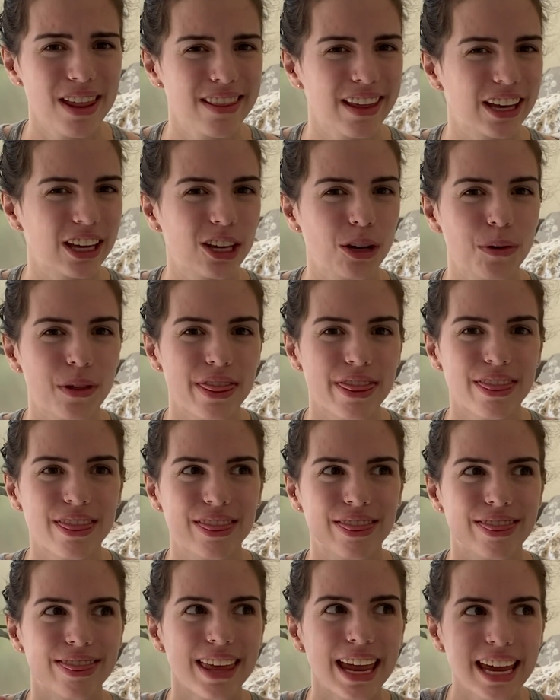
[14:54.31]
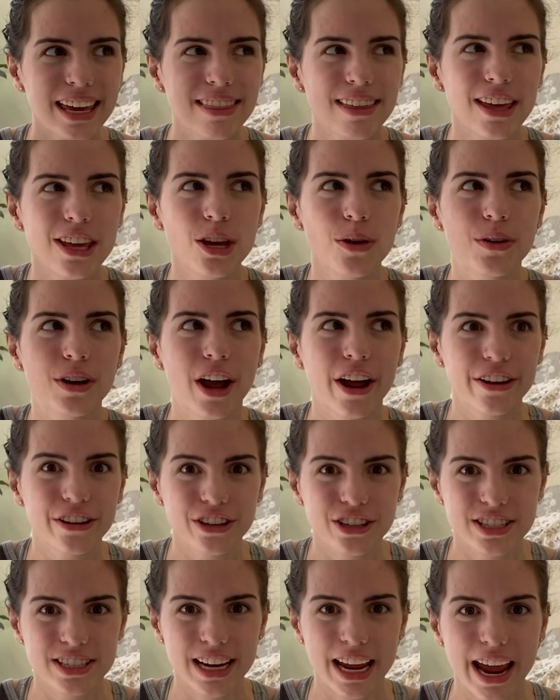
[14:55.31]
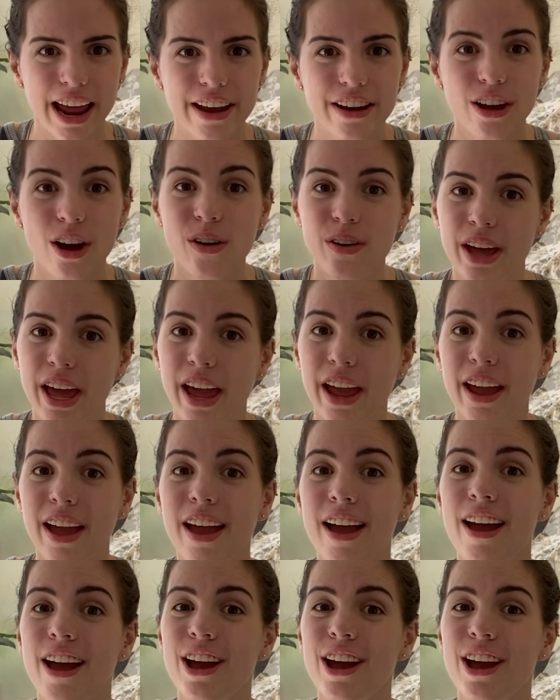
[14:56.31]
Like you would think that you would understand, okay,